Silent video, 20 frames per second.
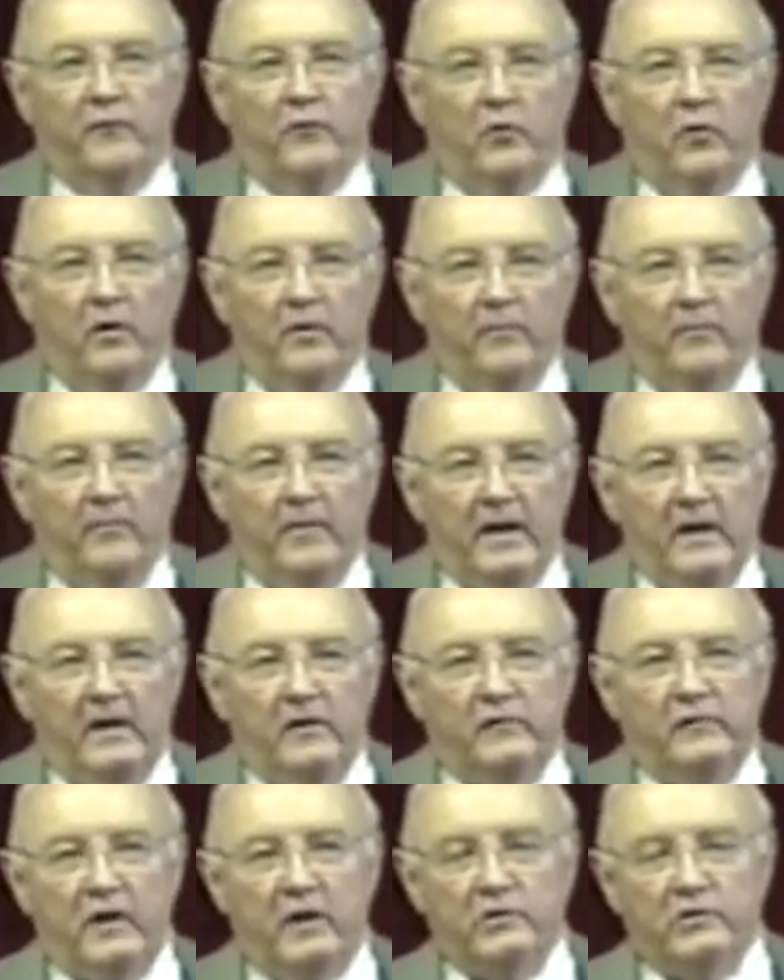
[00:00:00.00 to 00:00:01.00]
For
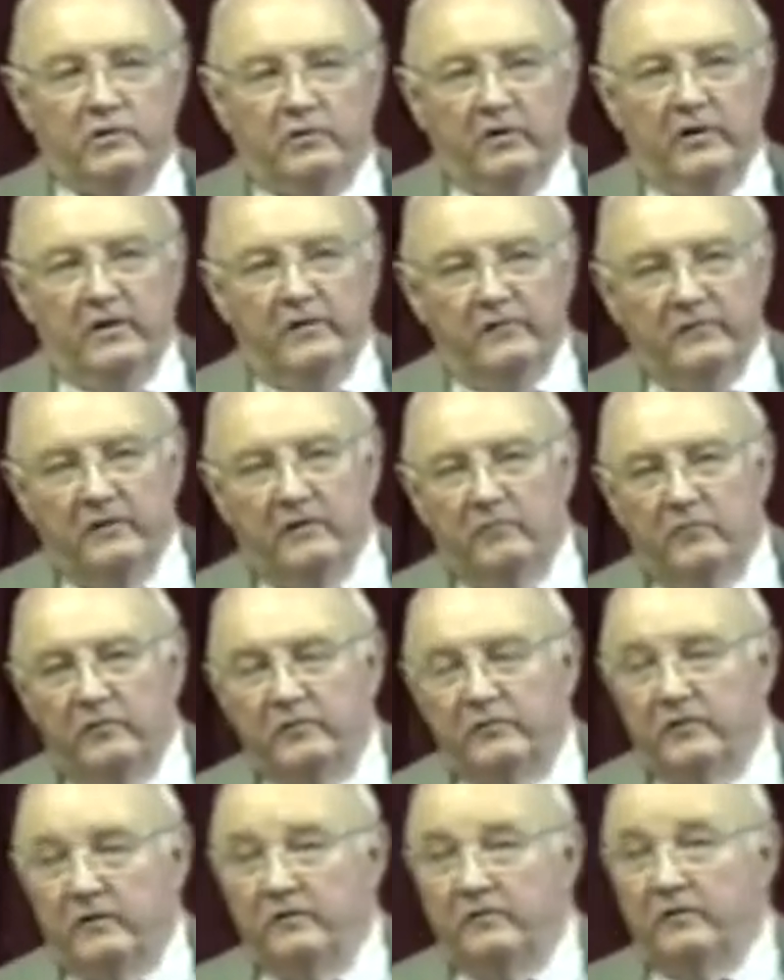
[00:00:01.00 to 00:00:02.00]
many centuries, it
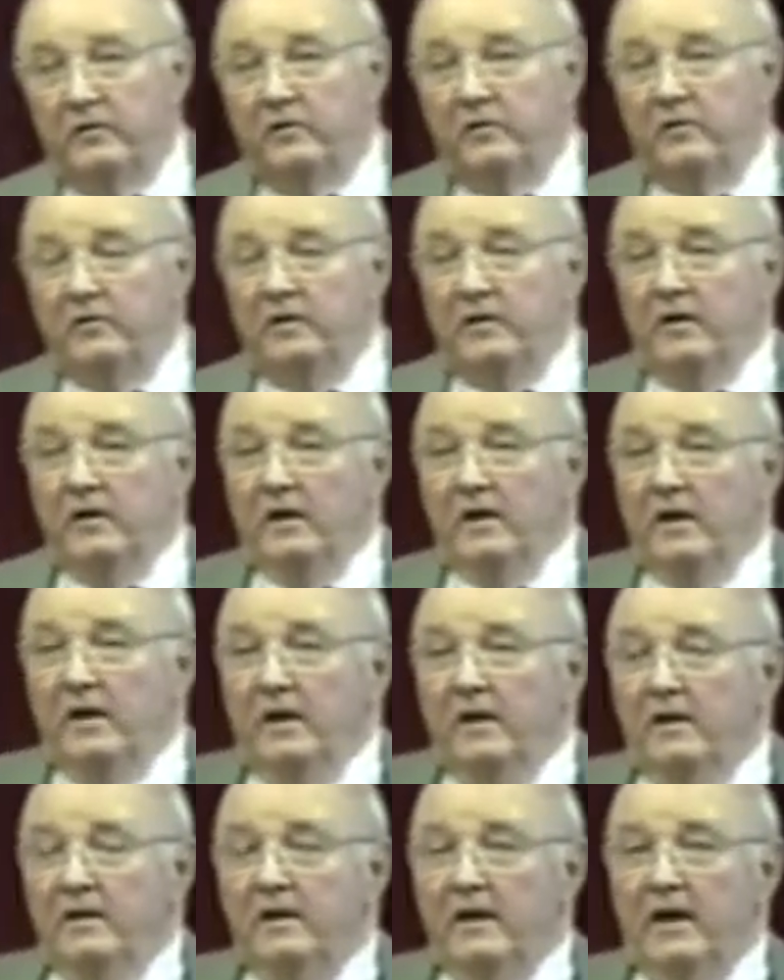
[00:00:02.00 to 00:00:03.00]
was considered
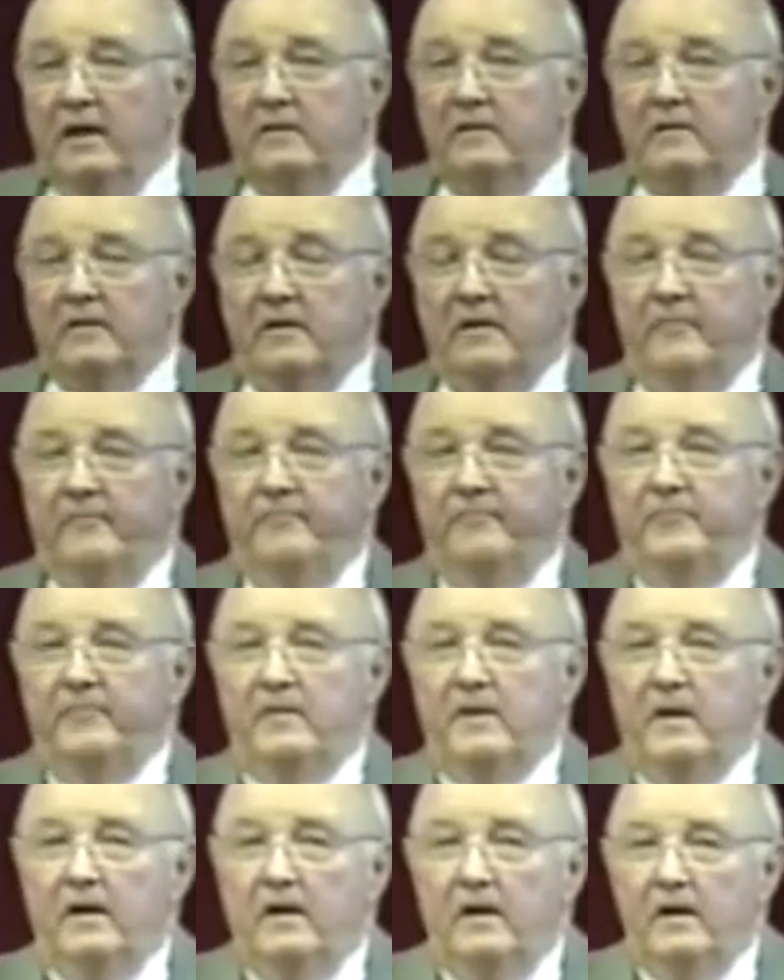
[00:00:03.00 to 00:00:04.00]
that
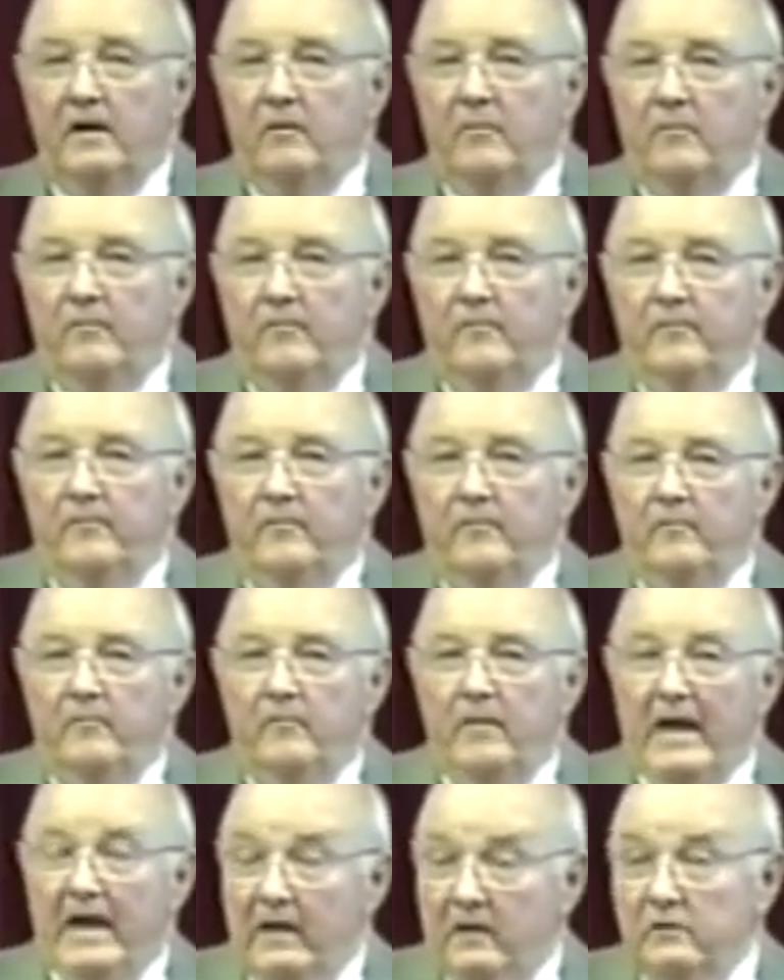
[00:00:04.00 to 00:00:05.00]

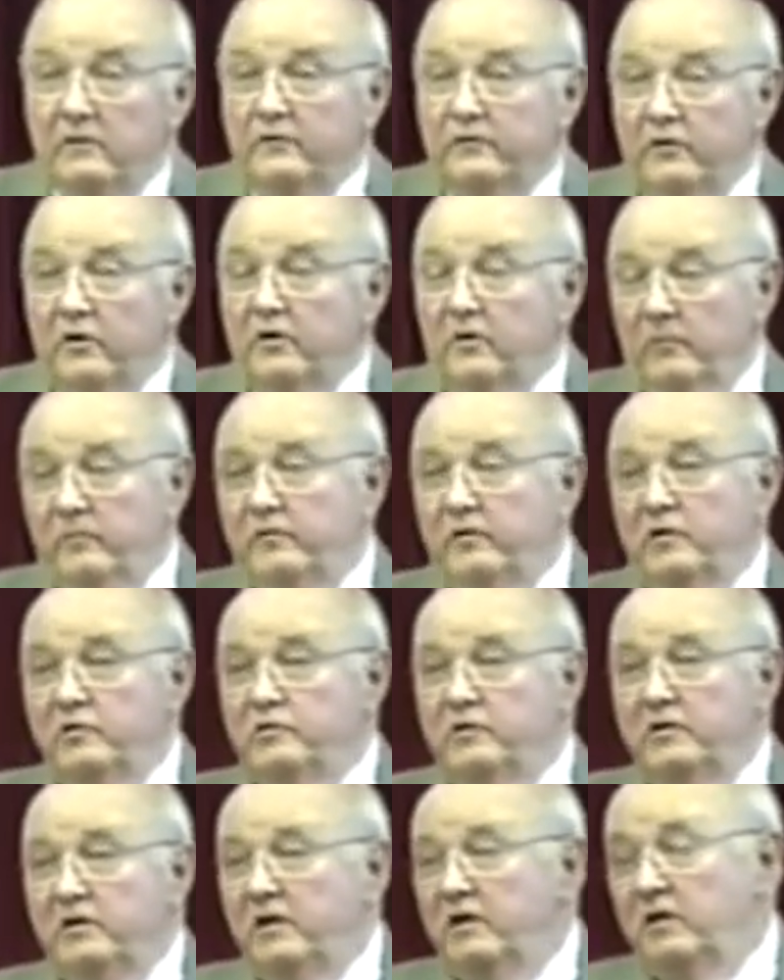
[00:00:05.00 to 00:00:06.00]
male
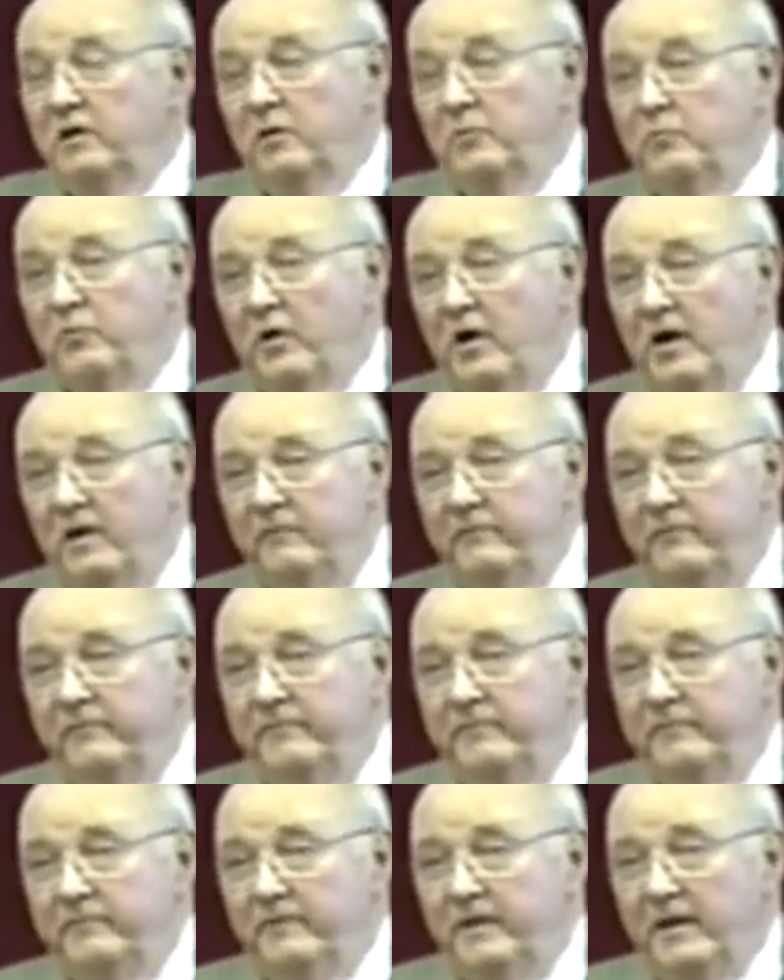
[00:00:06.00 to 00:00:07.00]
circumcision didn't deprive
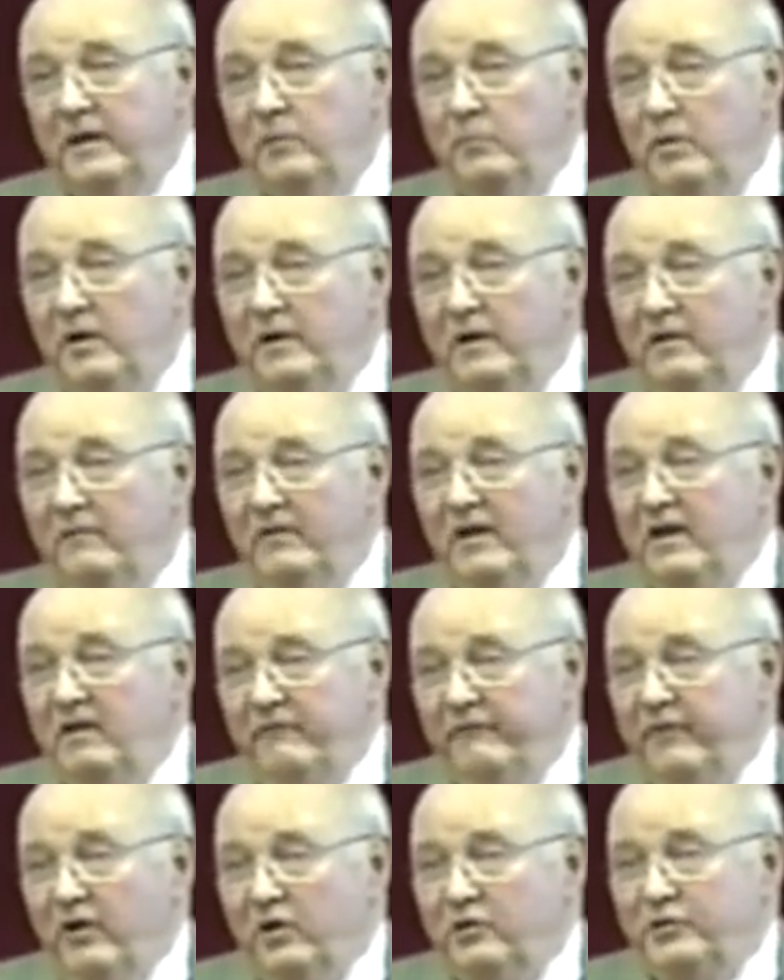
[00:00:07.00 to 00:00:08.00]
anybody of
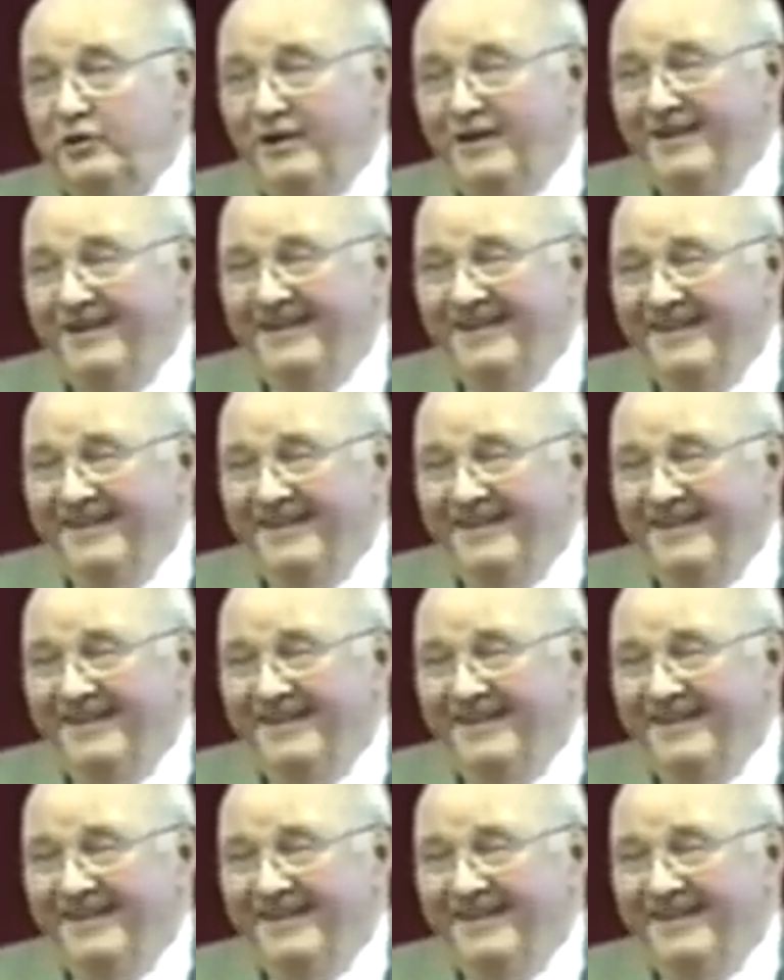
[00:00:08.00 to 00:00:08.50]
any function.